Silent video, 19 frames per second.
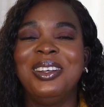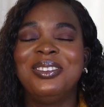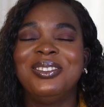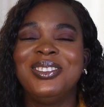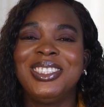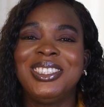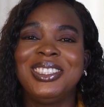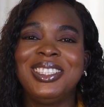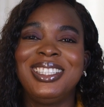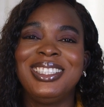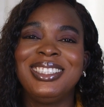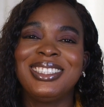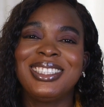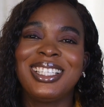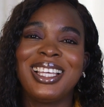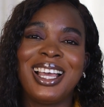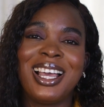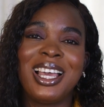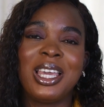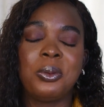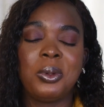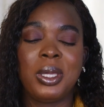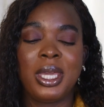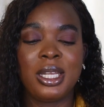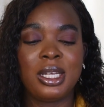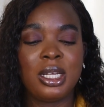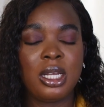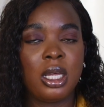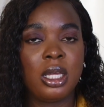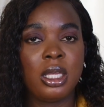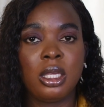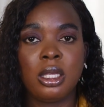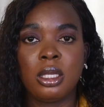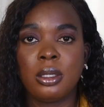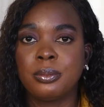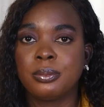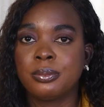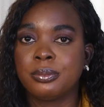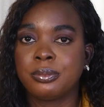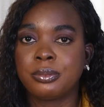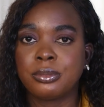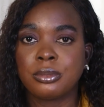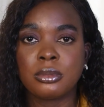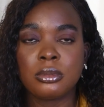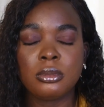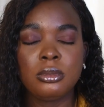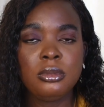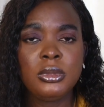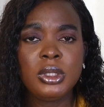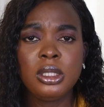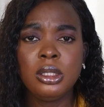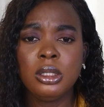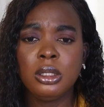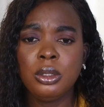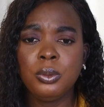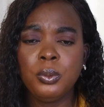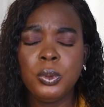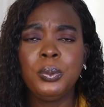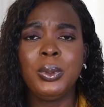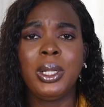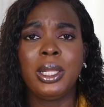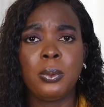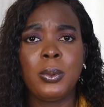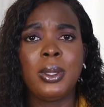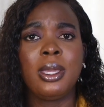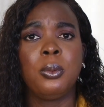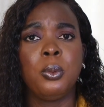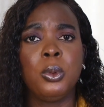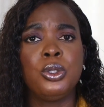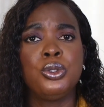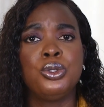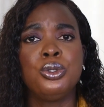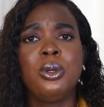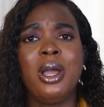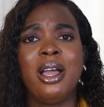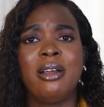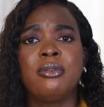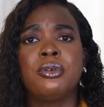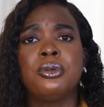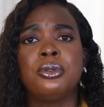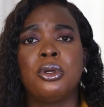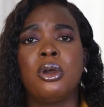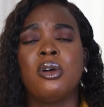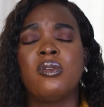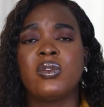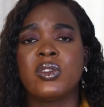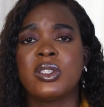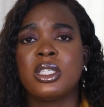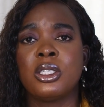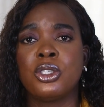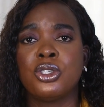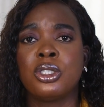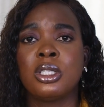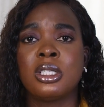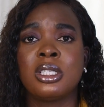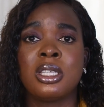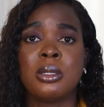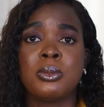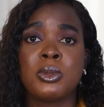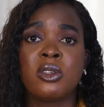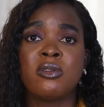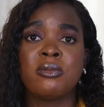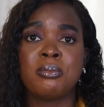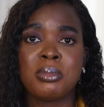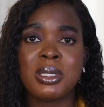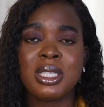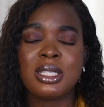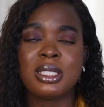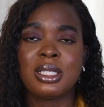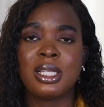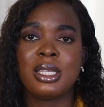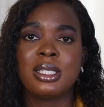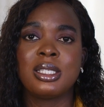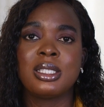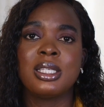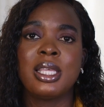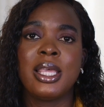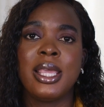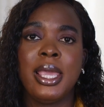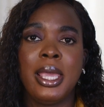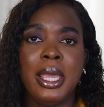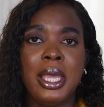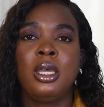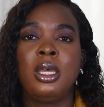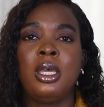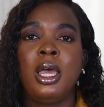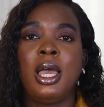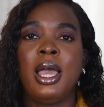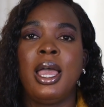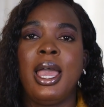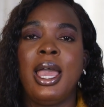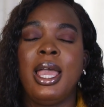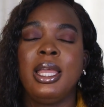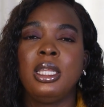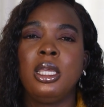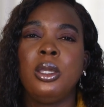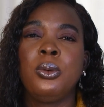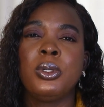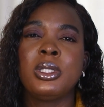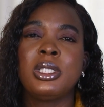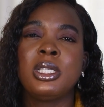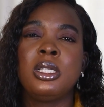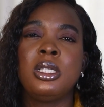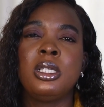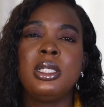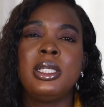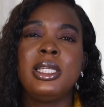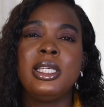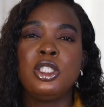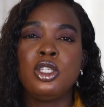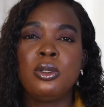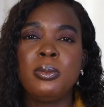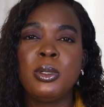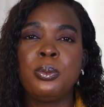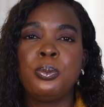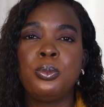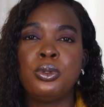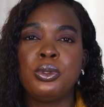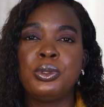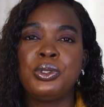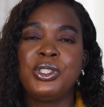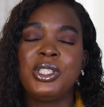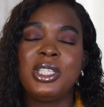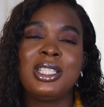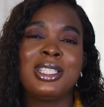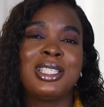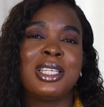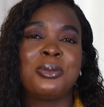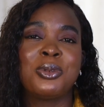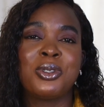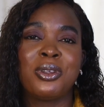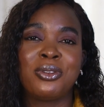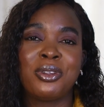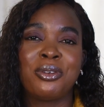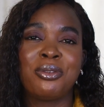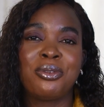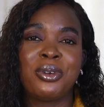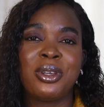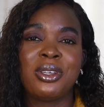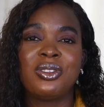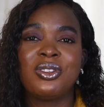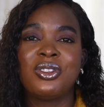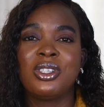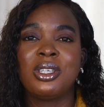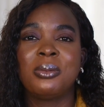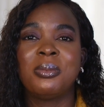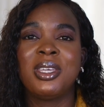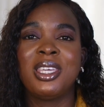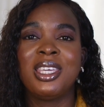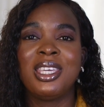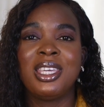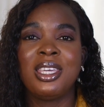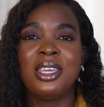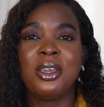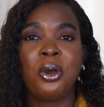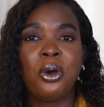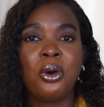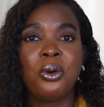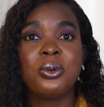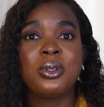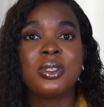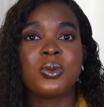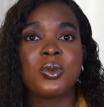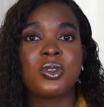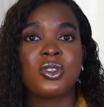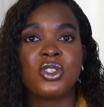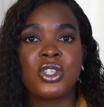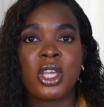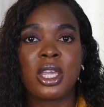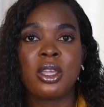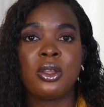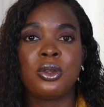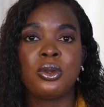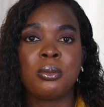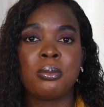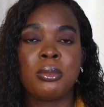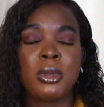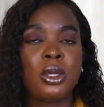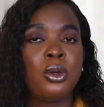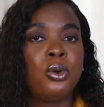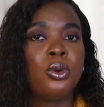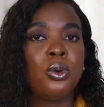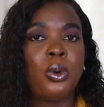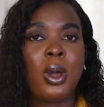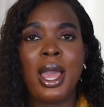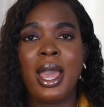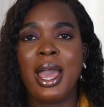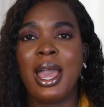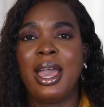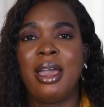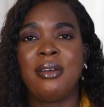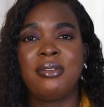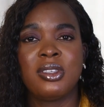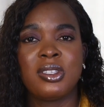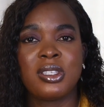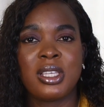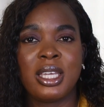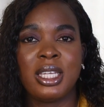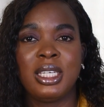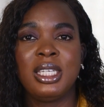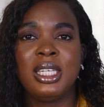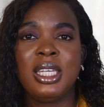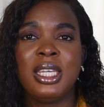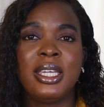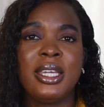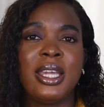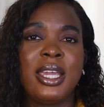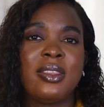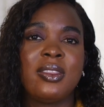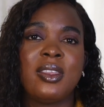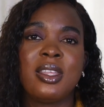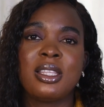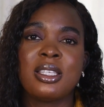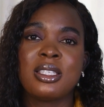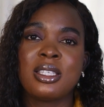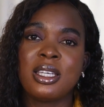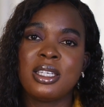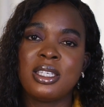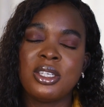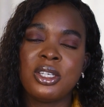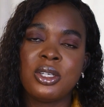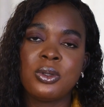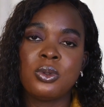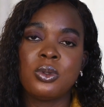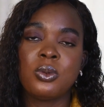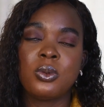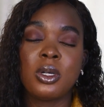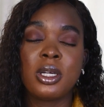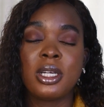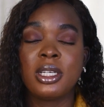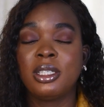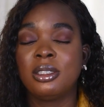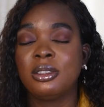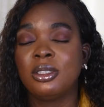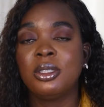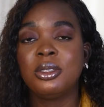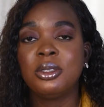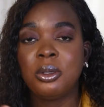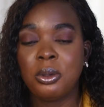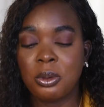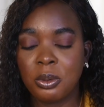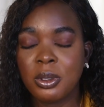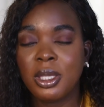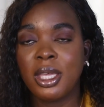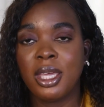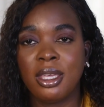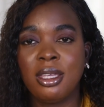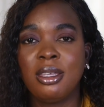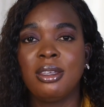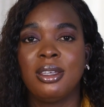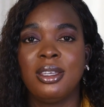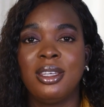So this guy, we had like. We do have good conversation in terms of business, and he was a little bit pushy in terms of the friendship. He always was checking on me. Oh, I have this idea, I think this idea will work. And I thought, oh, okay.